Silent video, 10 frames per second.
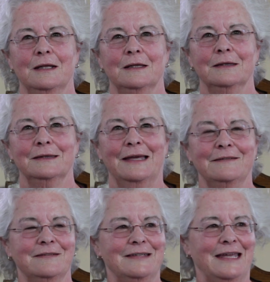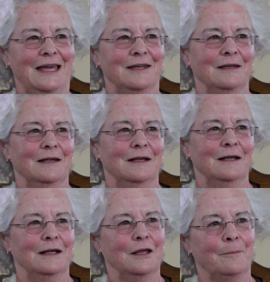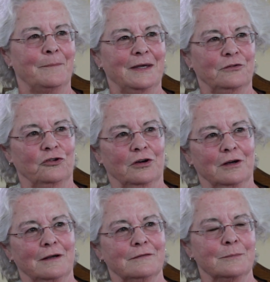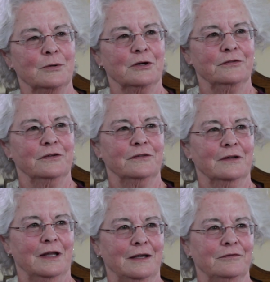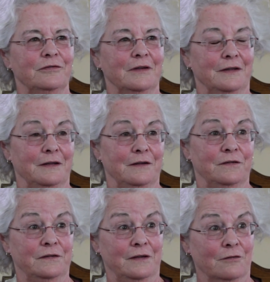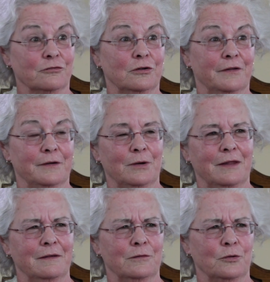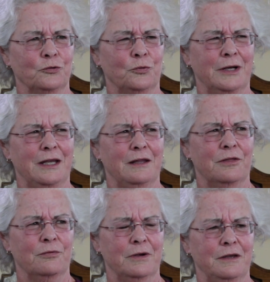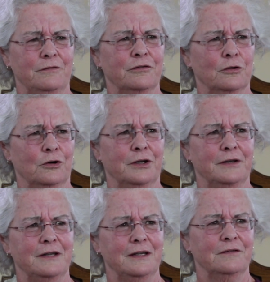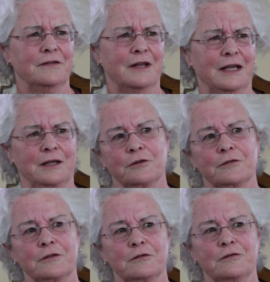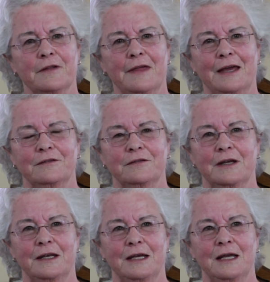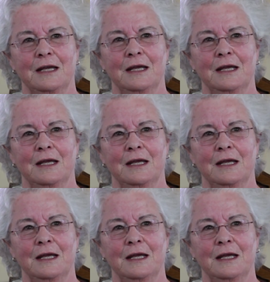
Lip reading: let's get a picture of a person's life, and these several, I think there were 23 Florentines that I interviewed for that study.